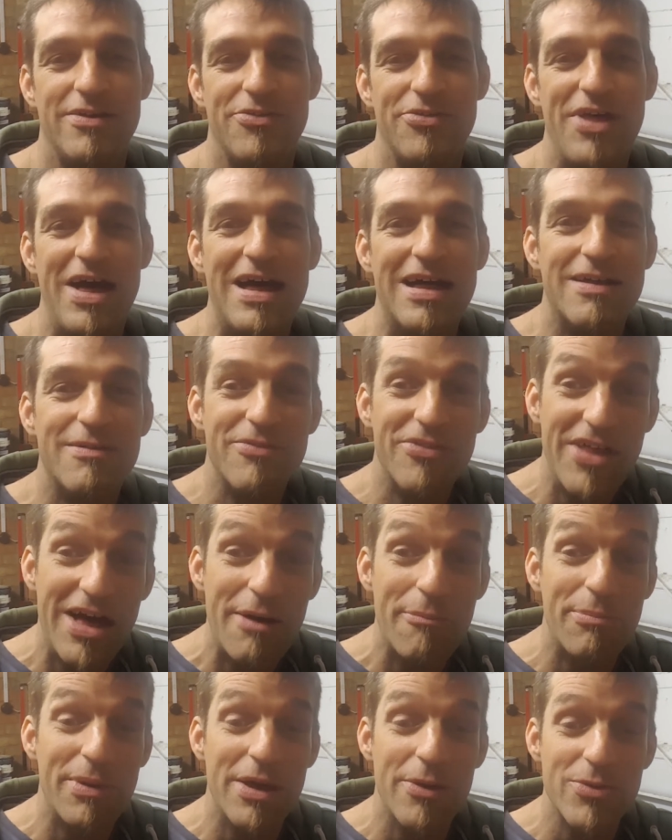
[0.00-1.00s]

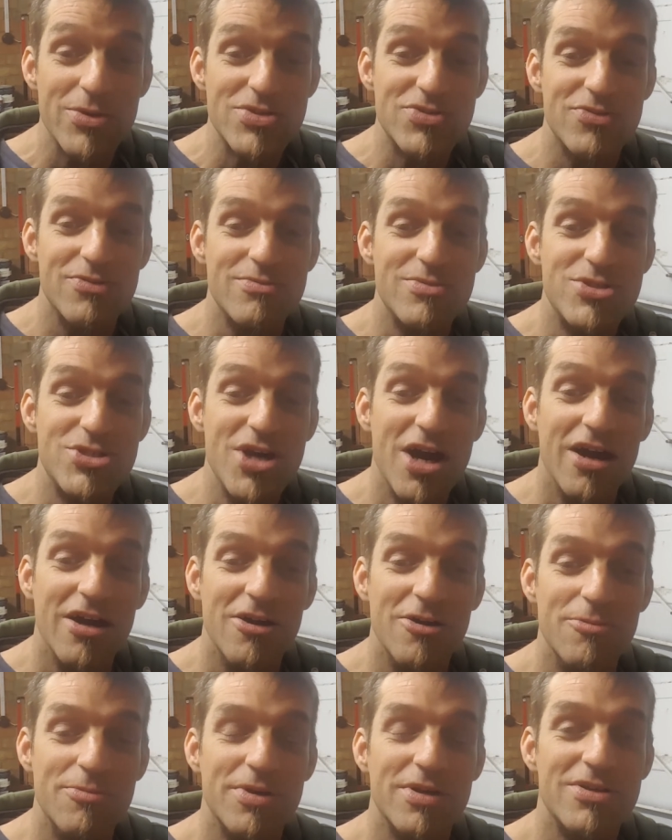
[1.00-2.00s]
That bit was from
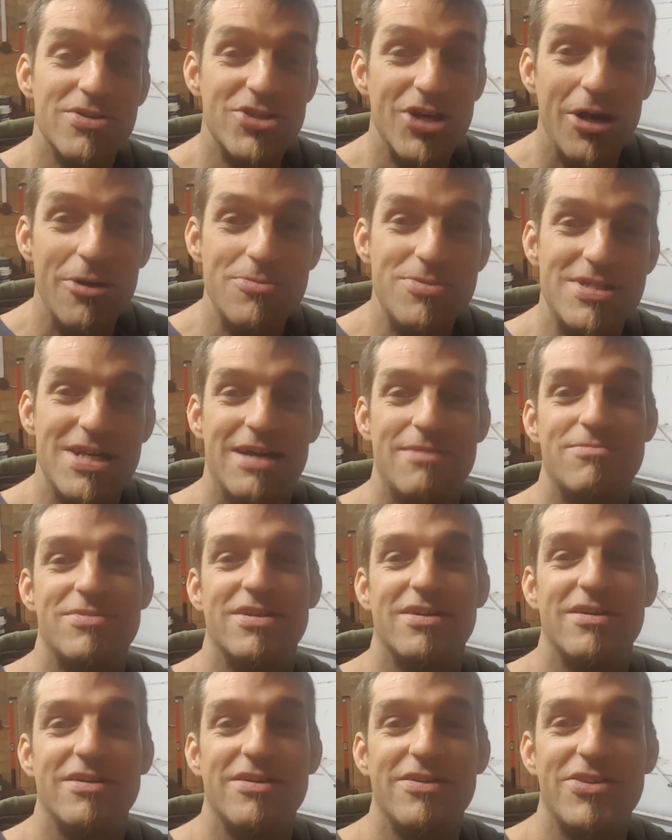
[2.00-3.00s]
Job
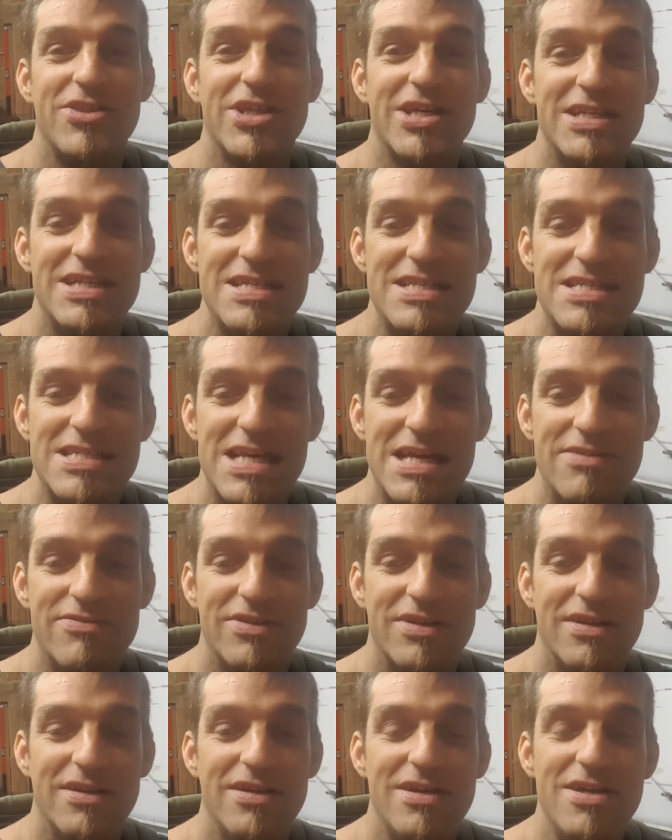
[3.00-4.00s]
chapter
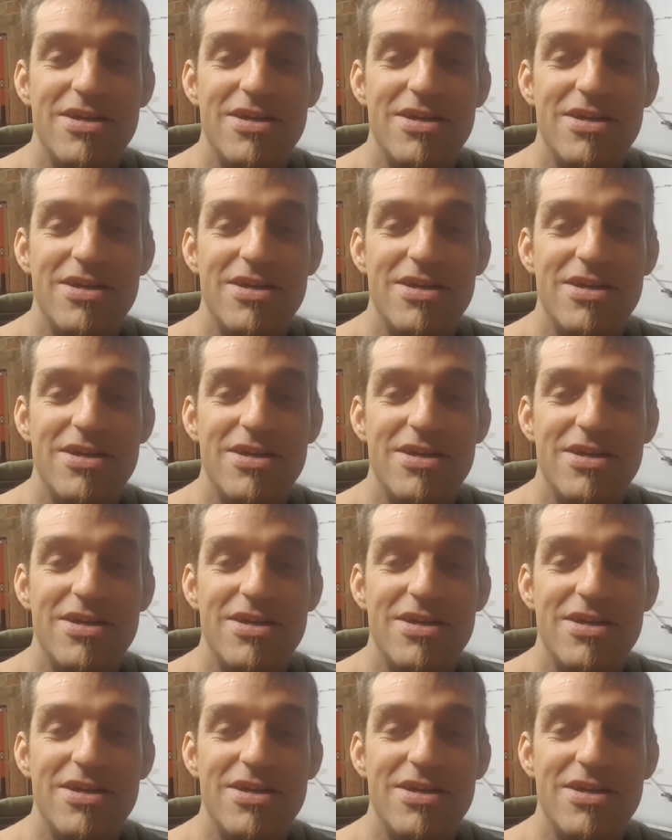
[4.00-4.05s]
37,